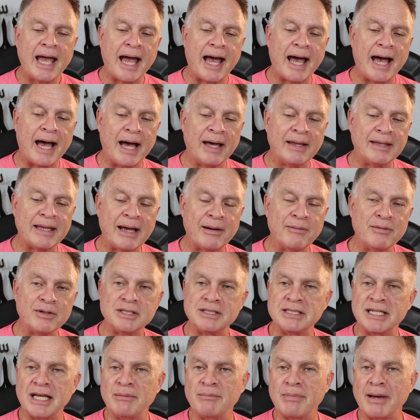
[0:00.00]
That
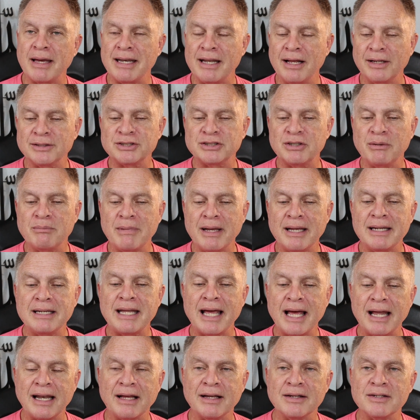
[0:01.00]
was said by Nelson
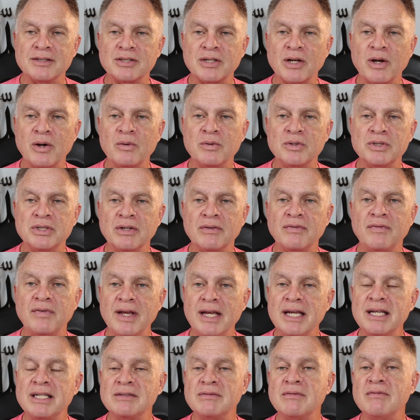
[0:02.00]
Mandela. So
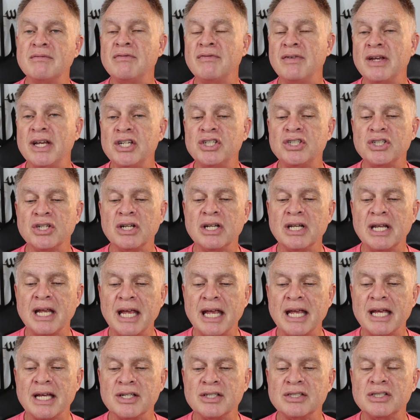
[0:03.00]
Shafiq's
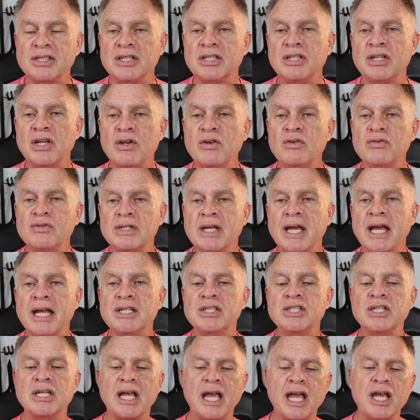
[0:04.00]
vision is to use
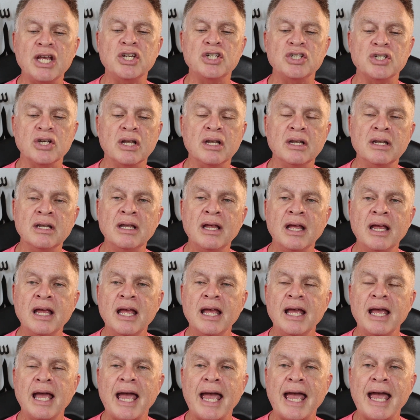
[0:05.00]
education
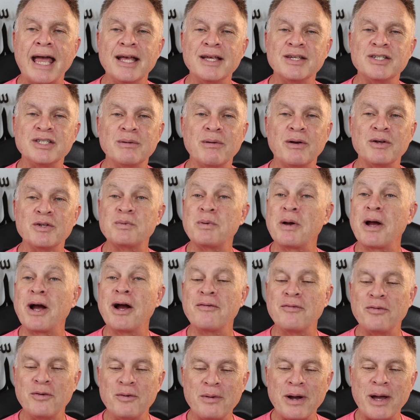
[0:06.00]
as the most
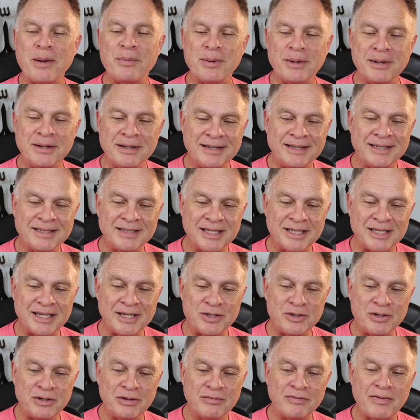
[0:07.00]
powerful weapon that
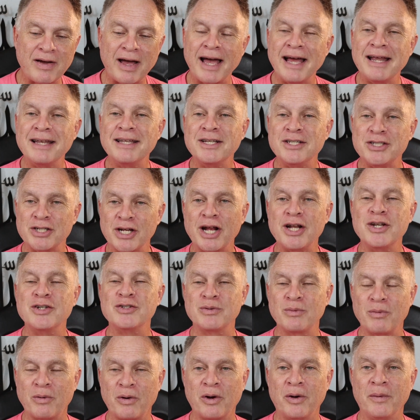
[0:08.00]
you can find to
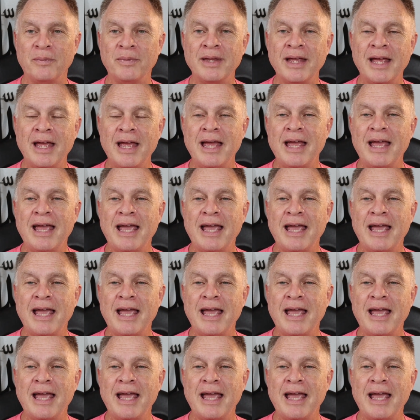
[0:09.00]
change the world.